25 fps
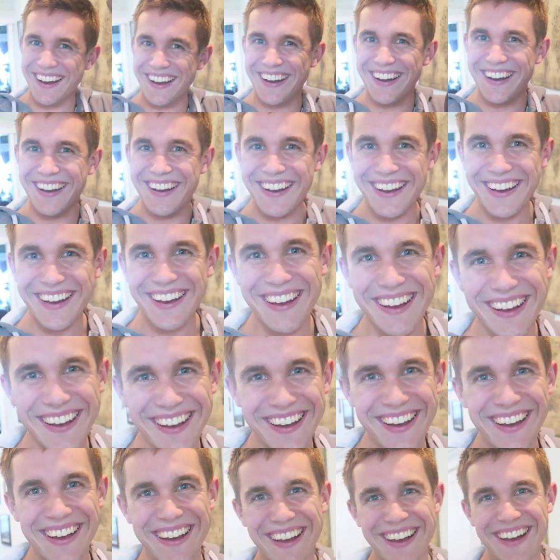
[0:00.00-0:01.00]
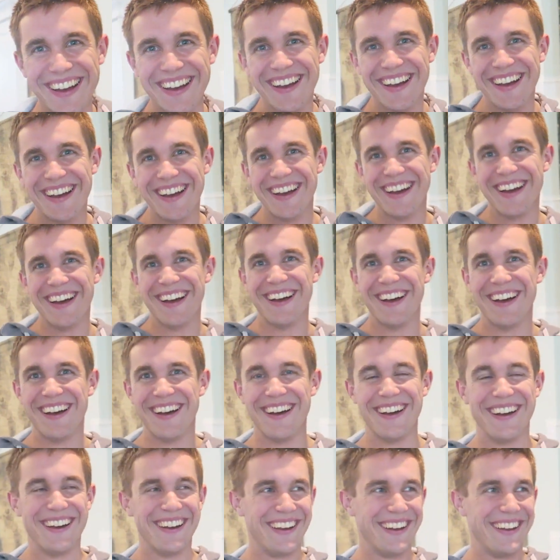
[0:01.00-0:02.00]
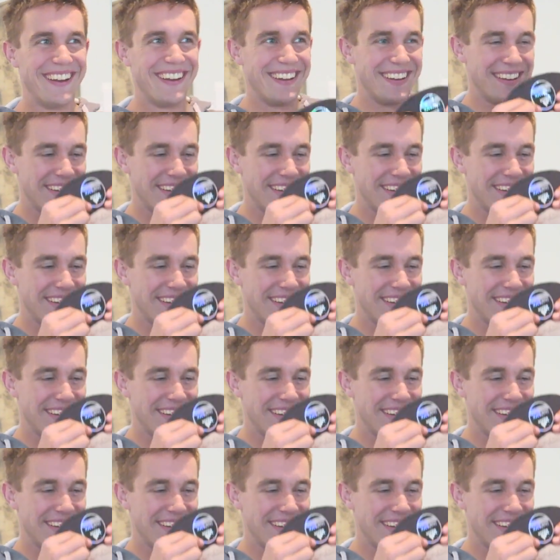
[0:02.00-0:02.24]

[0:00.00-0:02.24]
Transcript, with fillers: I don't know. It's so different.